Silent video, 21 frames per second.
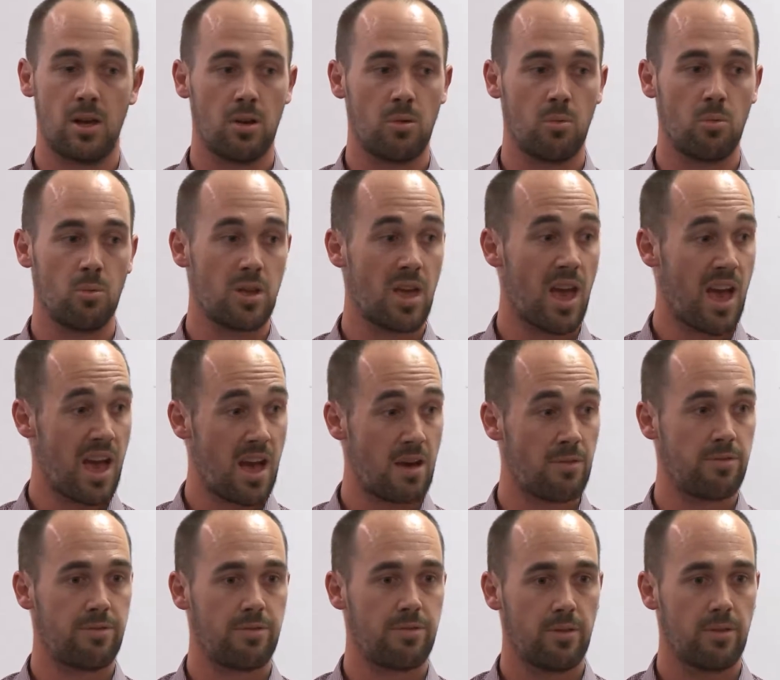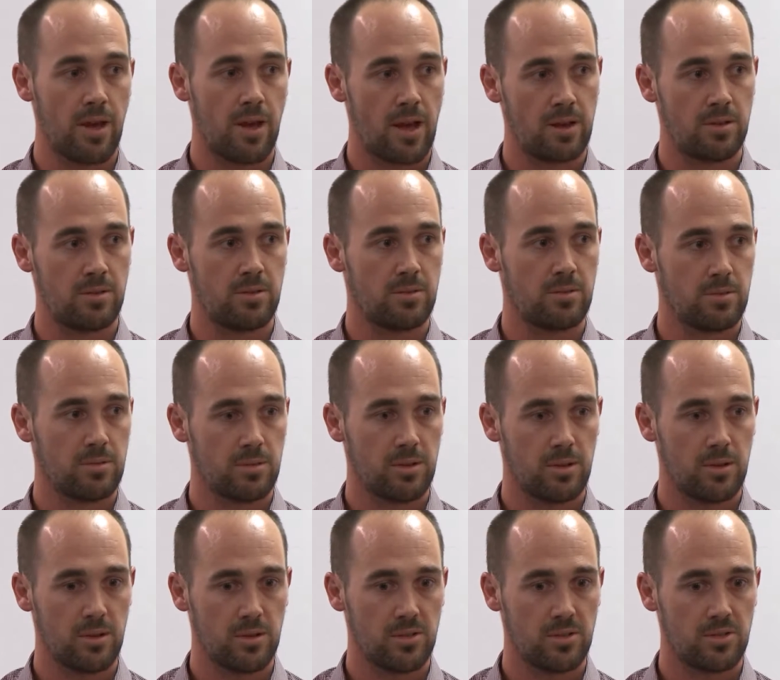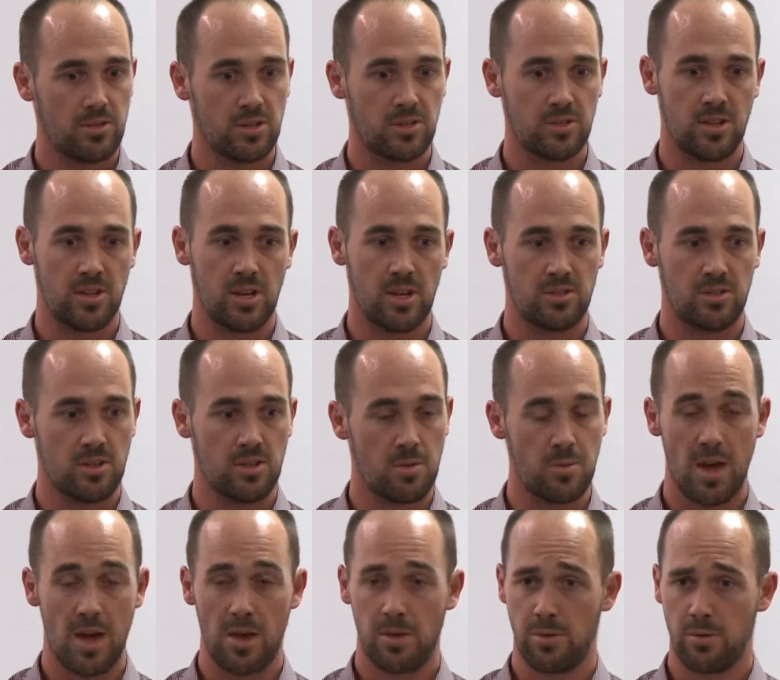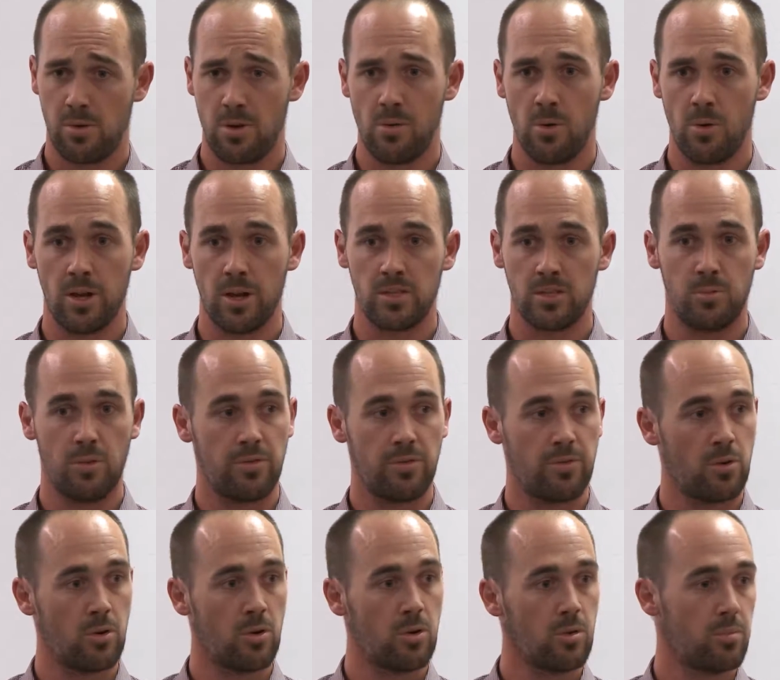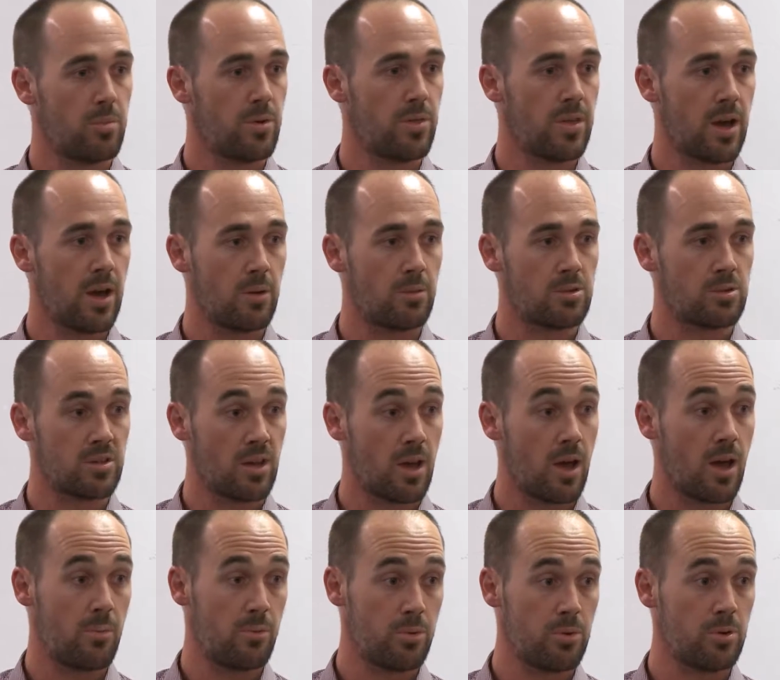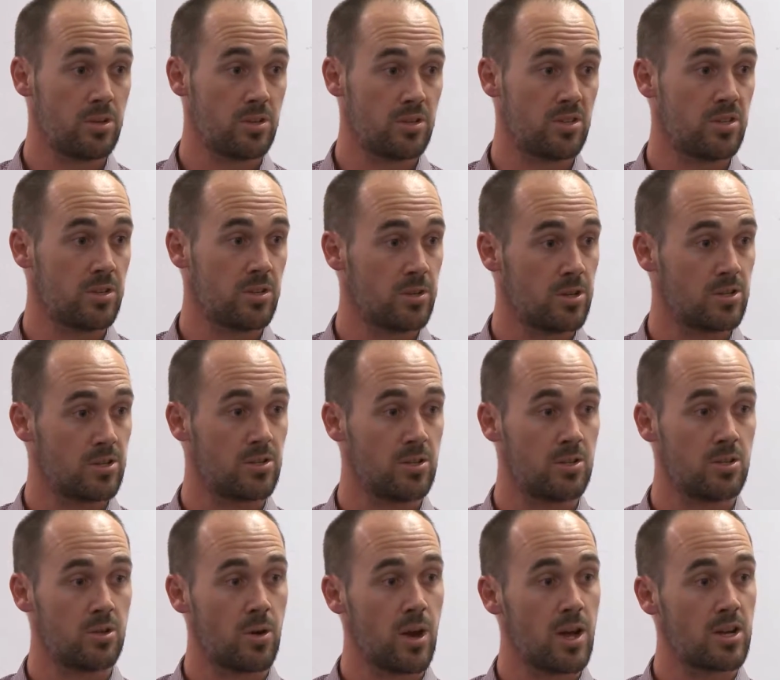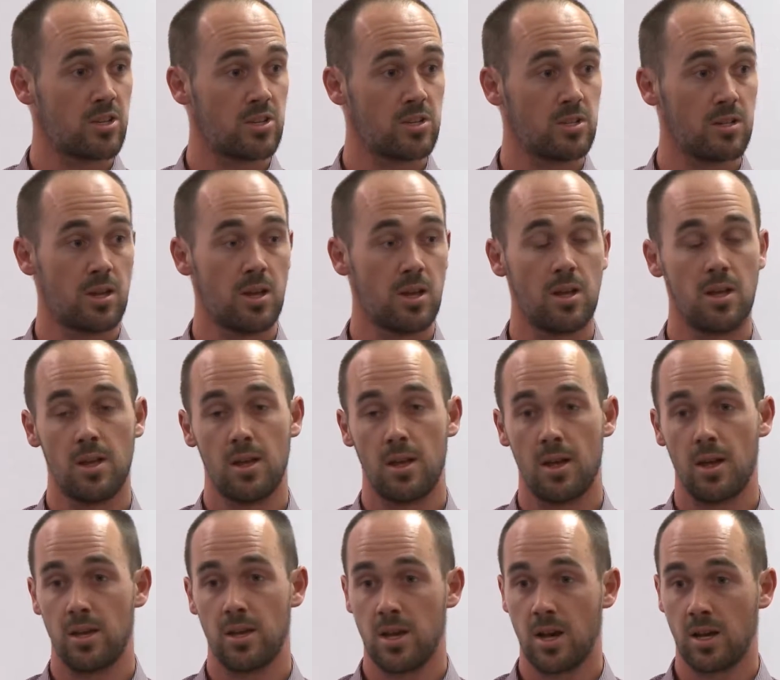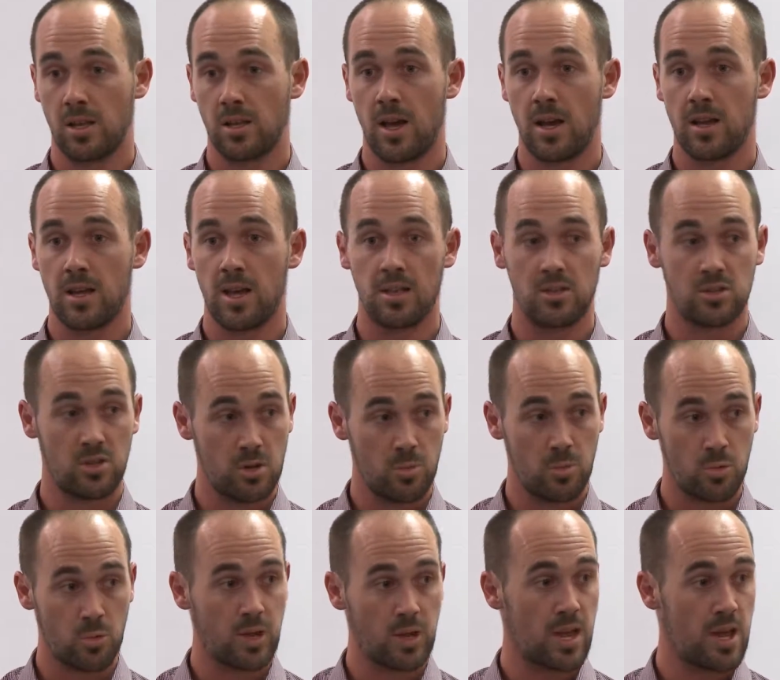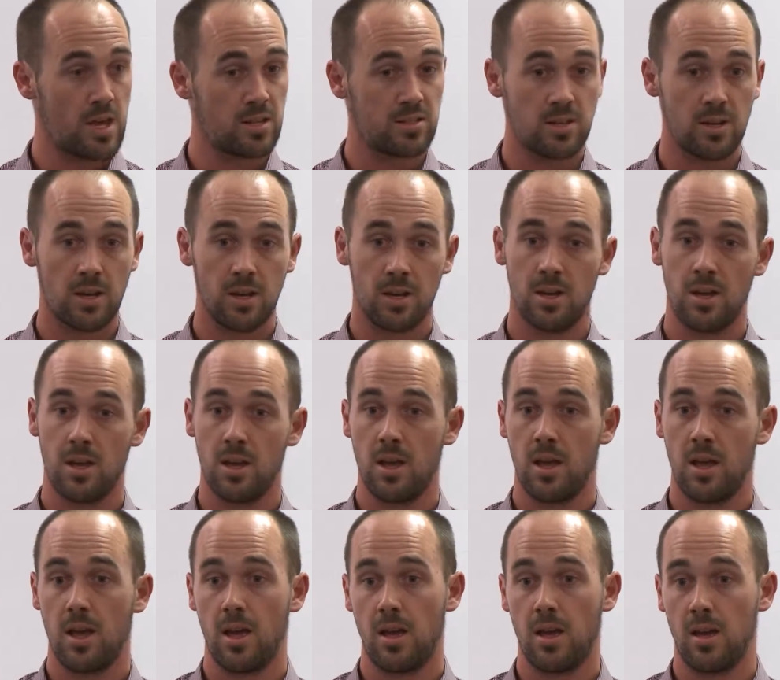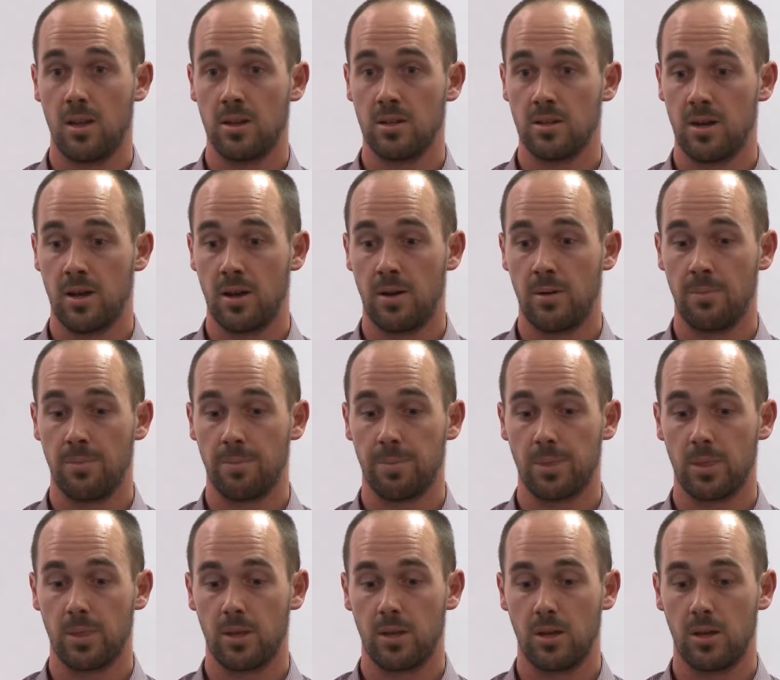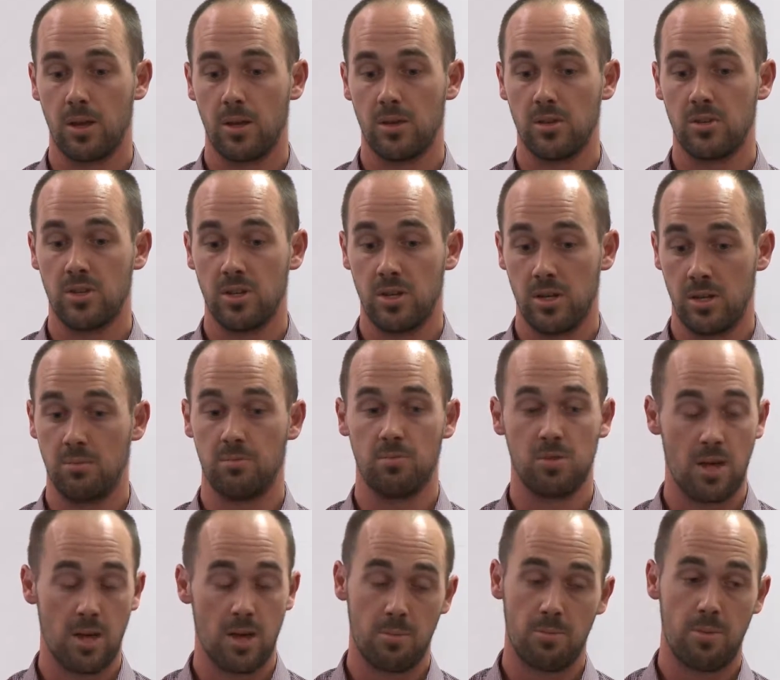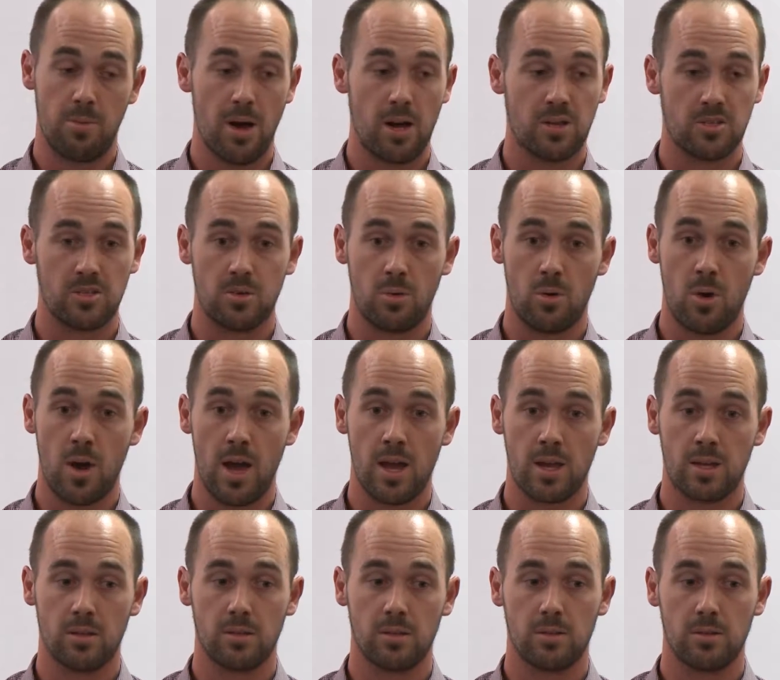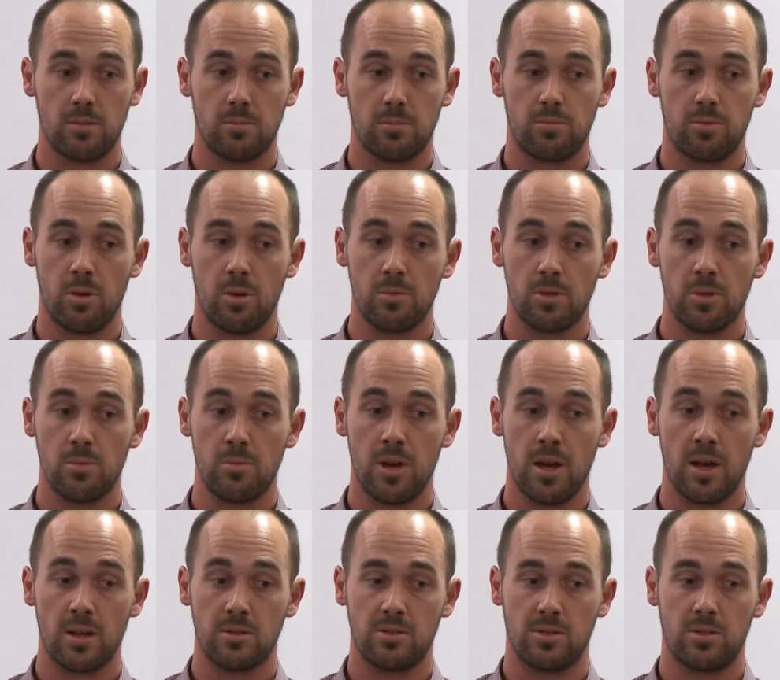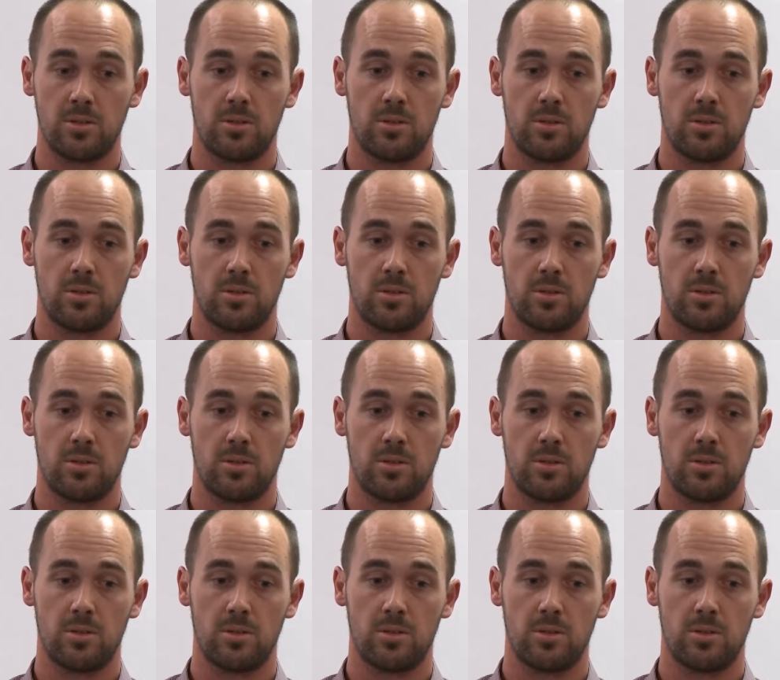we have had success in about 3 weeks before, but that was a pretty serious situation. A young lady had terminal cancer and she passed away probably about